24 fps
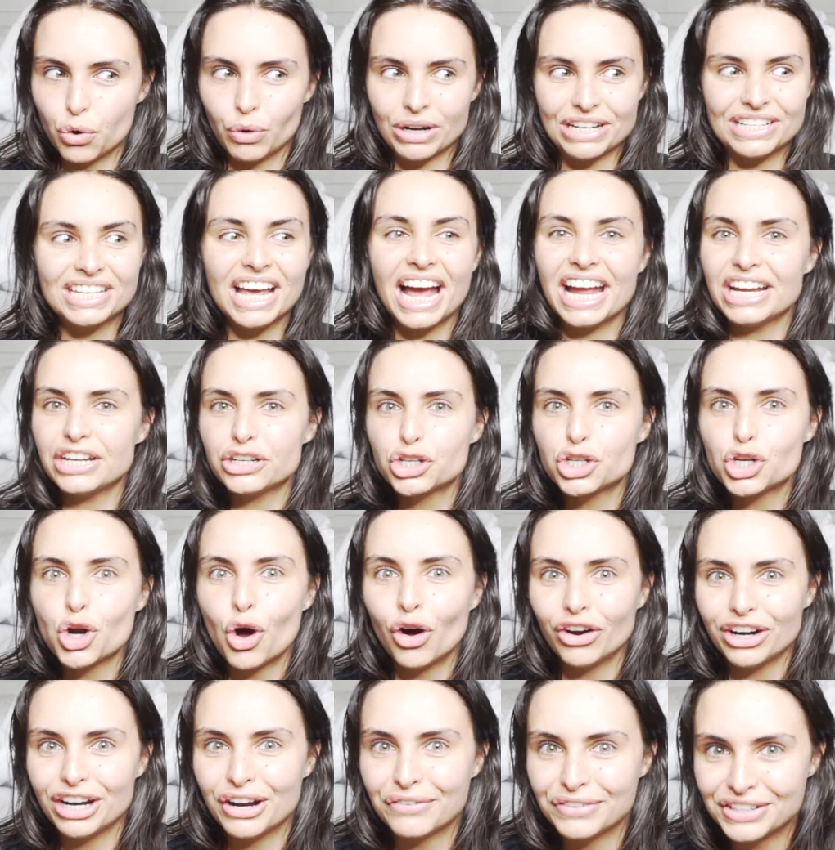I take a
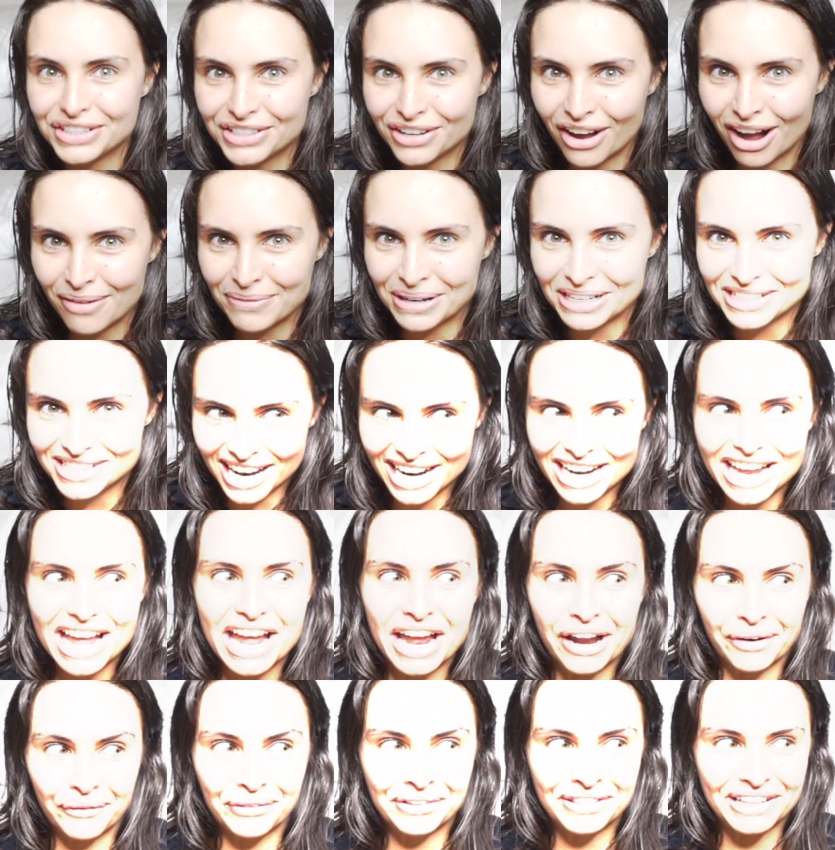shot every time I say
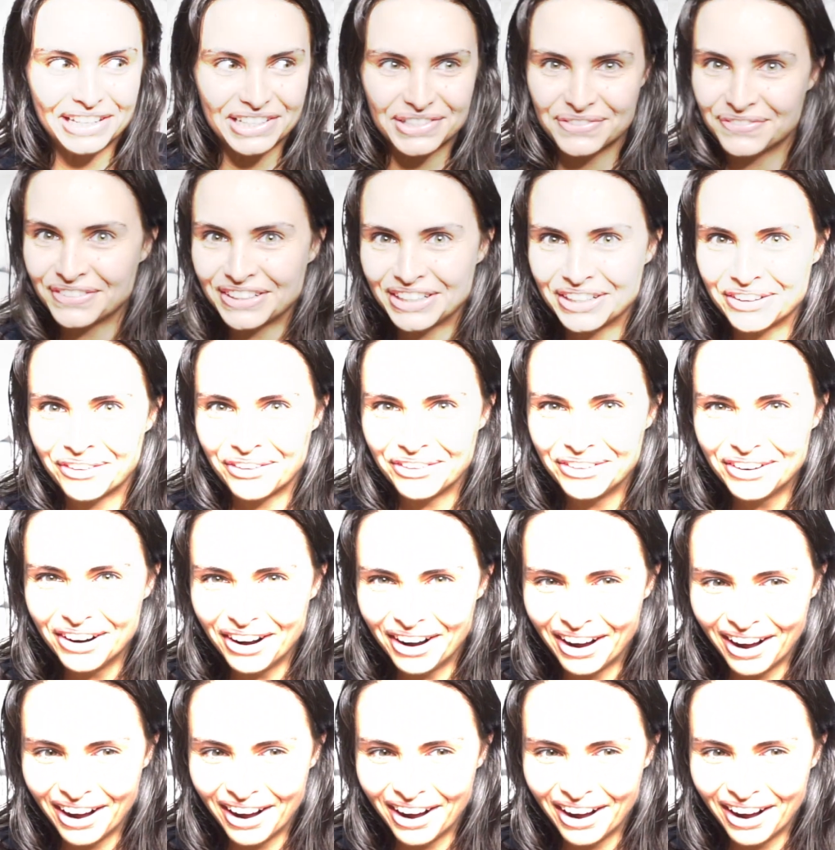hair in this video.